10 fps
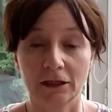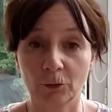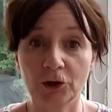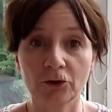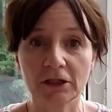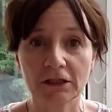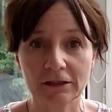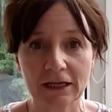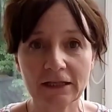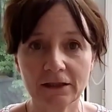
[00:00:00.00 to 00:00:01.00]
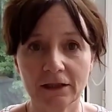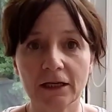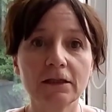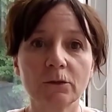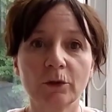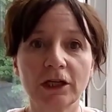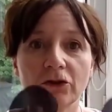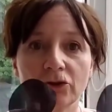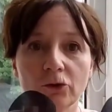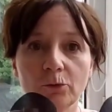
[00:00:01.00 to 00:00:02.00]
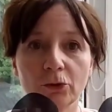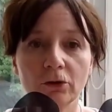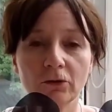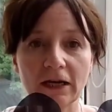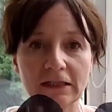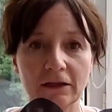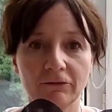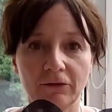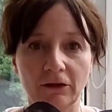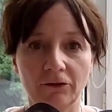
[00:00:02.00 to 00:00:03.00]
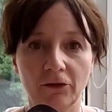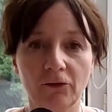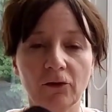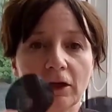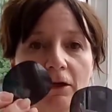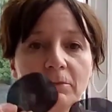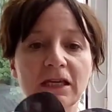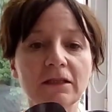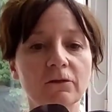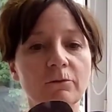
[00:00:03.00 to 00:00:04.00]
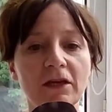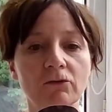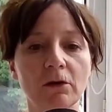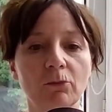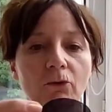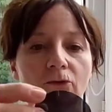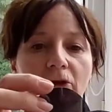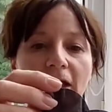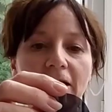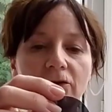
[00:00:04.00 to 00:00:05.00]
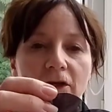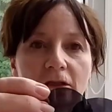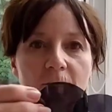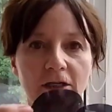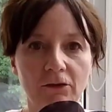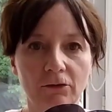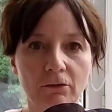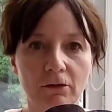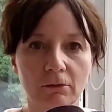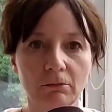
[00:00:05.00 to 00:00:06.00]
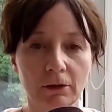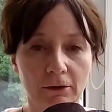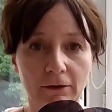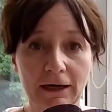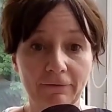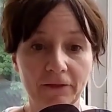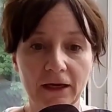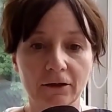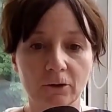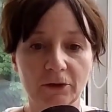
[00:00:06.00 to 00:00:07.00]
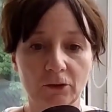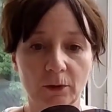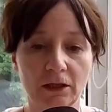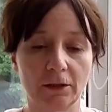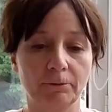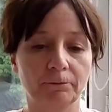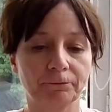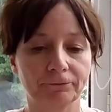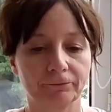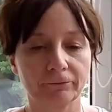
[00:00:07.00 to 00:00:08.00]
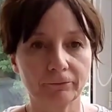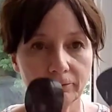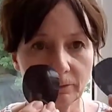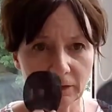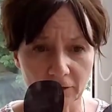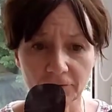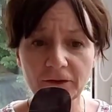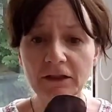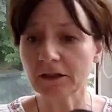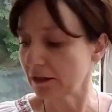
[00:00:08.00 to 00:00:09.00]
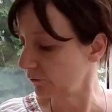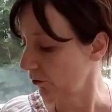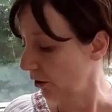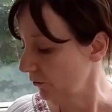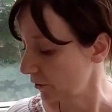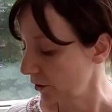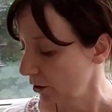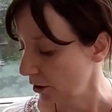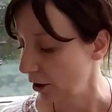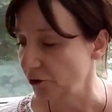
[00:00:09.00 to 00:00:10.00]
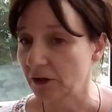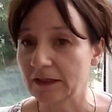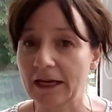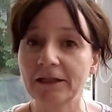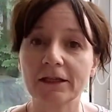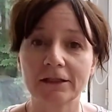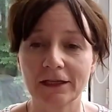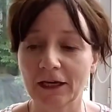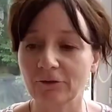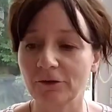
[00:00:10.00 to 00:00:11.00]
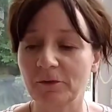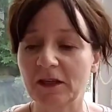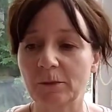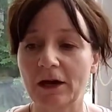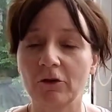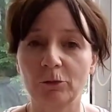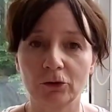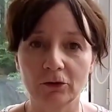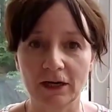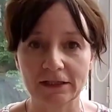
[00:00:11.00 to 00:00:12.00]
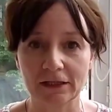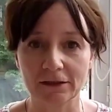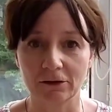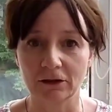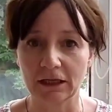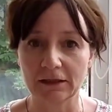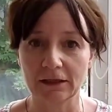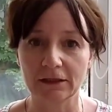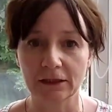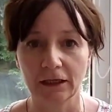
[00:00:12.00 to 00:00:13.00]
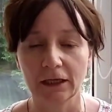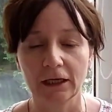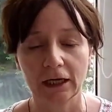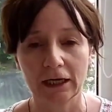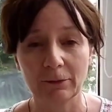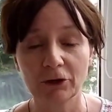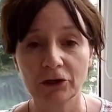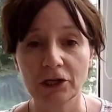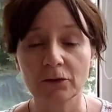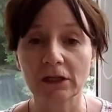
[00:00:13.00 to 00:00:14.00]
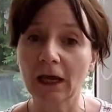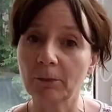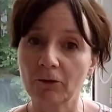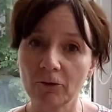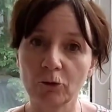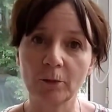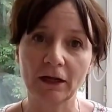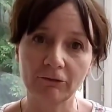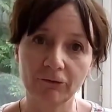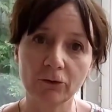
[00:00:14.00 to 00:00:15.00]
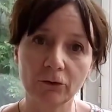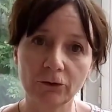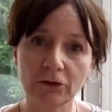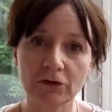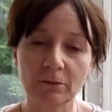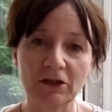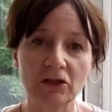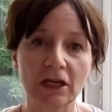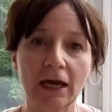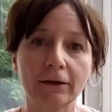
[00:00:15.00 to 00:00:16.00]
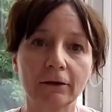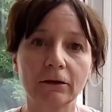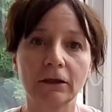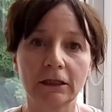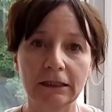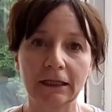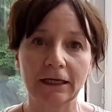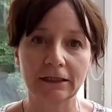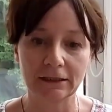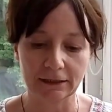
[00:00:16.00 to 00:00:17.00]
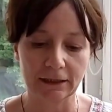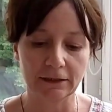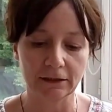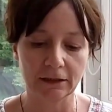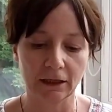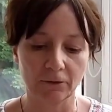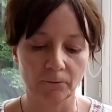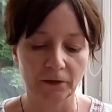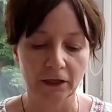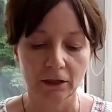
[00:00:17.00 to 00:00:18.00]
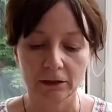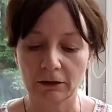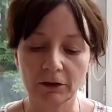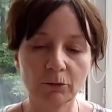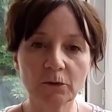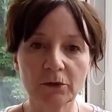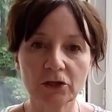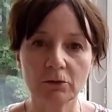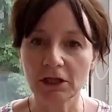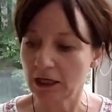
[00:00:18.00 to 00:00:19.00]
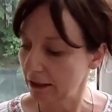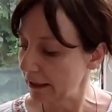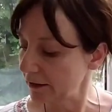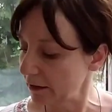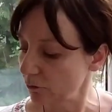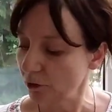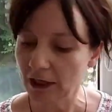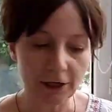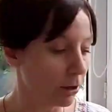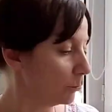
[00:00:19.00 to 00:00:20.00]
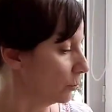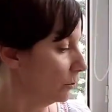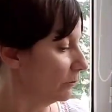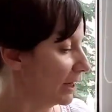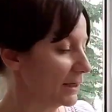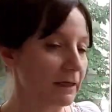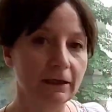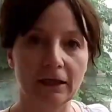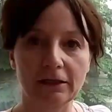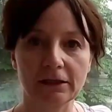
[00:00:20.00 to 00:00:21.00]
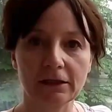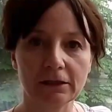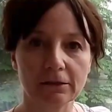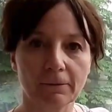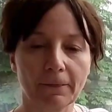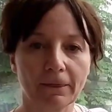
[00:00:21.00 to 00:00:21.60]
Now, in order to test this, we need two polarizing filters and a means of measuring both the light transmitted through them and the angle between them. The filters I've got are just lenses taken from this pair of polarizing sunglasses, and I'm going to use an app on the mobile phone to measure the angle and the light intensity. Now, you must be sure that your lenses really are polarizing lenses.